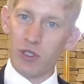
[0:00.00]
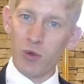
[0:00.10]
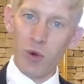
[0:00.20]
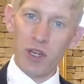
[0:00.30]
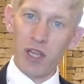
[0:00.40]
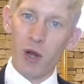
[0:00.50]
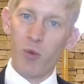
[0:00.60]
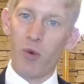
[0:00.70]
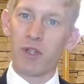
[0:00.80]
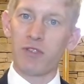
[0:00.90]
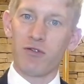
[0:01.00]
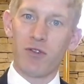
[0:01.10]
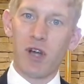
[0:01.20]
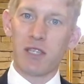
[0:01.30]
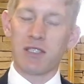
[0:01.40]
to what God wants
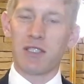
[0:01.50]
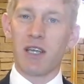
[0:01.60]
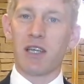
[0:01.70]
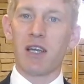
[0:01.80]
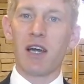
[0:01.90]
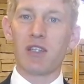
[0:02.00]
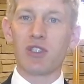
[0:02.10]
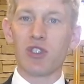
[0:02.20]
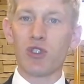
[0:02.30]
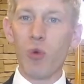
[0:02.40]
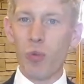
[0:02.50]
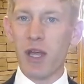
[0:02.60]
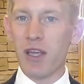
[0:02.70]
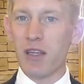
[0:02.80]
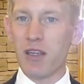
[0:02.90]
for us is that God is so
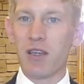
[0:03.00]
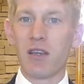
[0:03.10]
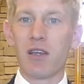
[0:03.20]
big